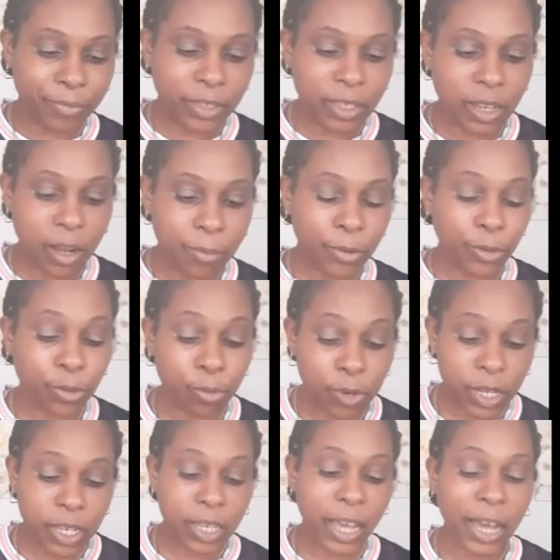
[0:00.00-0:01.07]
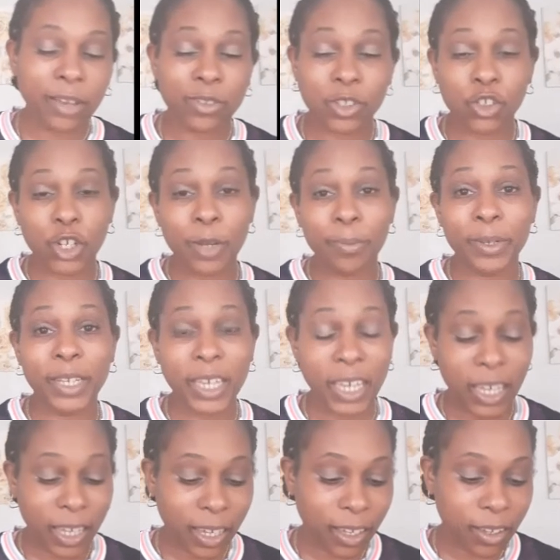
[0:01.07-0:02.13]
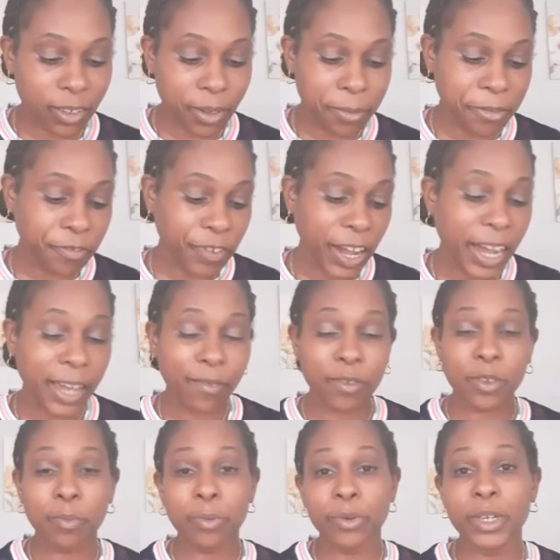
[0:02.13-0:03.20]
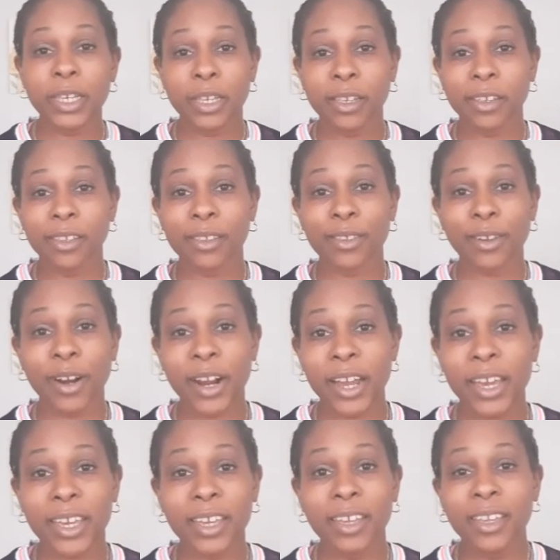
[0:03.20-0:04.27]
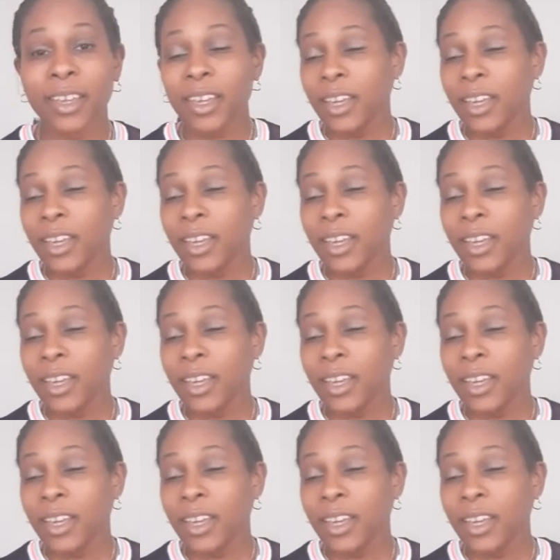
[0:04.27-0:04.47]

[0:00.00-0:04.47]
number 3, I was jumping ahead because number 5 is breathe. All right.